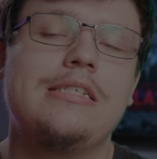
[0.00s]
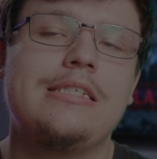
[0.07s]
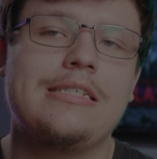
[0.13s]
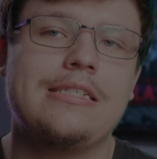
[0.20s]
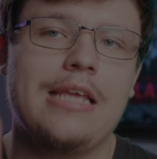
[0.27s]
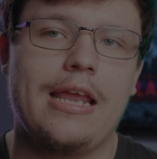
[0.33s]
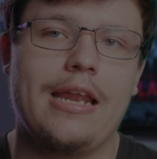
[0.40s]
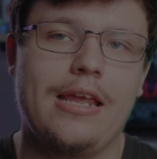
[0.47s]

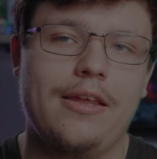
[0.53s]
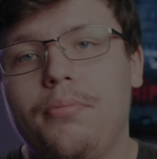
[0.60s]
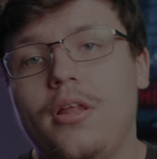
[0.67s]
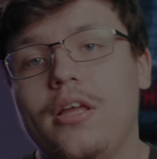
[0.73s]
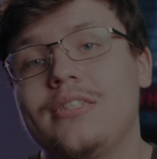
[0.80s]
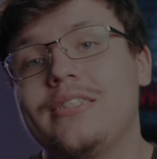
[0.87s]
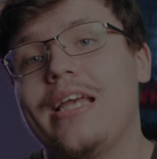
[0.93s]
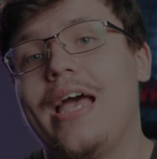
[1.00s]
steady.
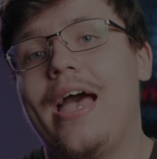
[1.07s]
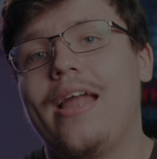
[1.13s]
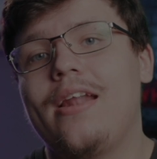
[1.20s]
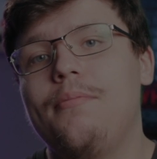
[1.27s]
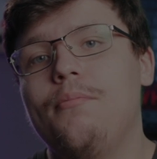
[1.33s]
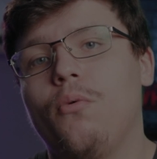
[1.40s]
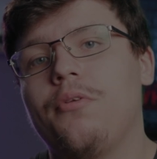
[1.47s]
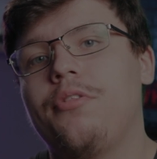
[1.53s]
Plus,
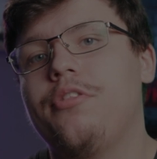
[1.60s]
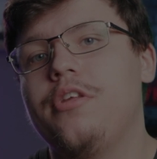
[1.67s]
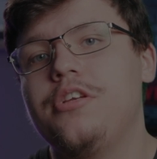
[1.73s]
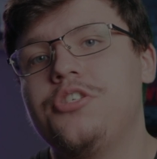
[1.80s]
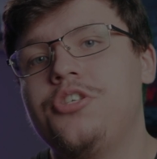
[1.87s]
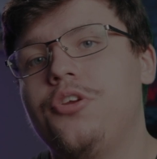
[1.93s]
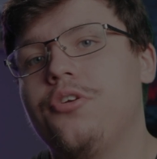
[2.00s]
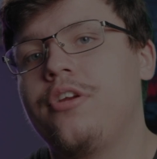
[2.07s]
adding more
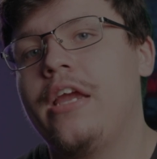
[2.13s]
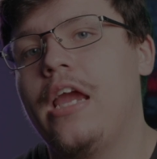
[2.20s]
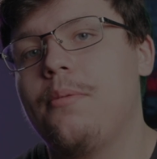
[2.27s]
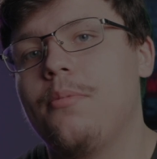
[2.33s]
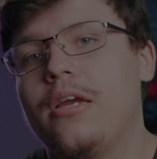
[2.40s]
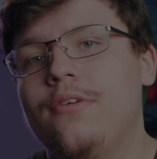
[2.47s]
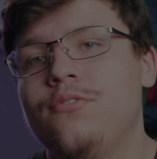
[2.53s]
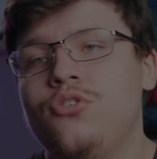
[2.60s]
things to your
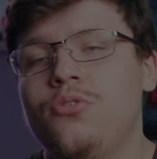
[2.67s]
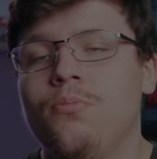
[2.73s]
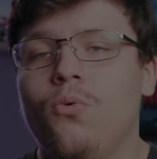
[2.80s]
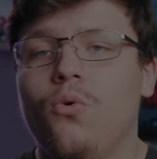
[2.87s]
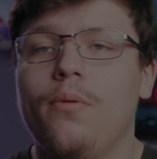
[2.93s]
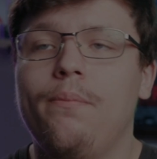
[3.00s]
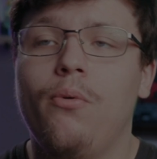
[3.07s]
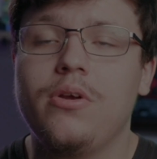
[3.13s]
camera gives you
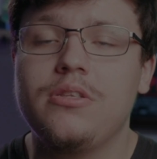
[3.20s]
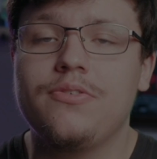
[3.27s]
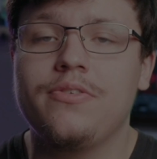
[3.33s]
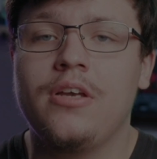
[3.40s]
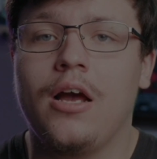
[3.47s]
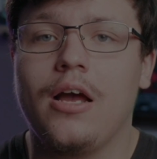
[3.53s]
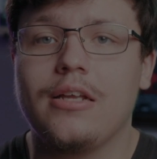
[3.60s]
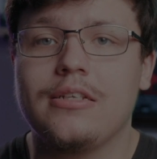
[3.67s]
more points of
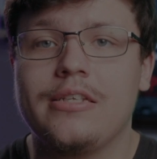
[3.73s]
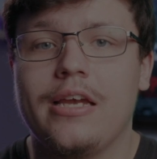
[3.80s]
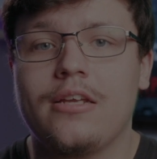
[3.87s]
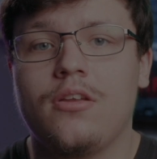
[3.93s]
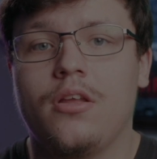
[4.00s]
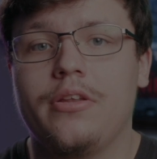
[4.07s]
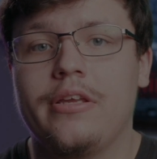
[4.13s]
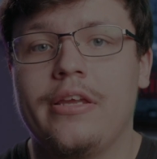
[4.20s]

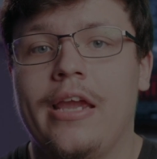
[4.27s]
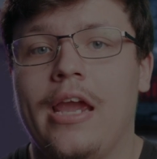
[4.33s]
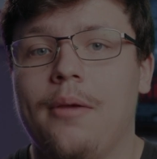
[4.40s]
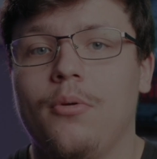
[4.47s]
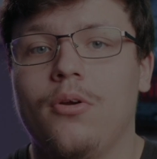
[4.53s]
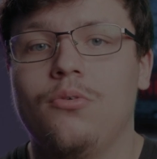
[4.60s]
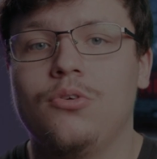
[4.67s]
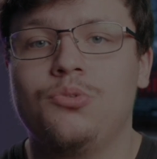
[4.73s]
contact on the
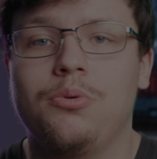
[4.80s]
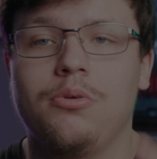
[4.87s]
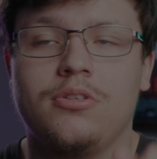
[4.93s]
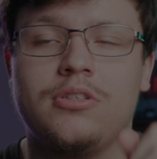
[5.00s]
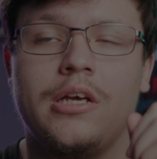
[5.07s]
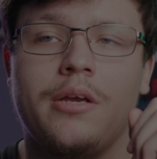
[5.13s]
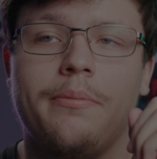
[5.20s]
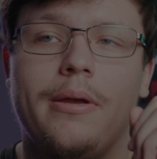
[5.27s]
camera, which we will
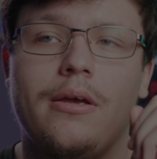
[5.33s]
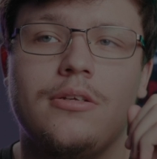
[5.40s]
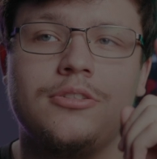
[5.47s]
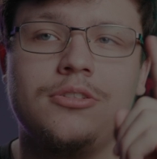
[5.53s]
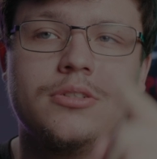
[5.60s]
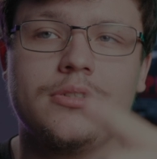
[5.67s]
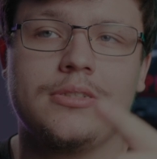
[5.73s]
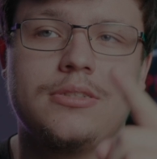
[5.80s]
talk about in
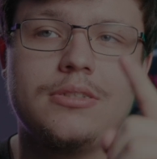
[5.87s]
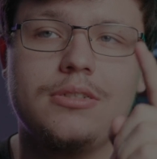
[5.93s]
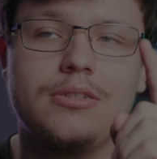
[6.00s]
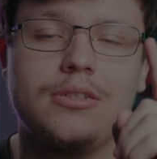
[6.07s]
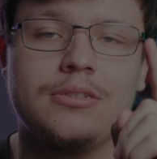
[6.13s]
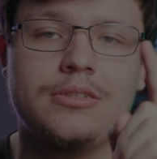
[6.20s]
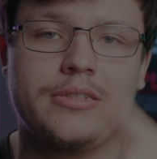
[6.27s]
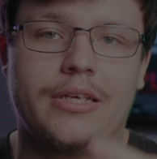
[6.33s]
just
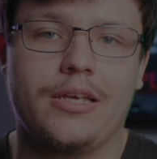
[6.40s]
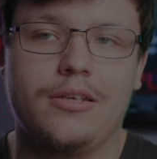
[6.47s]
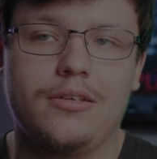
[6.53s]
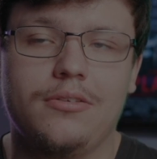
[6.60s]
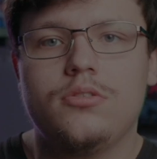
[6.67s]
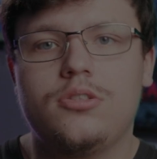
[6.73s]
a second.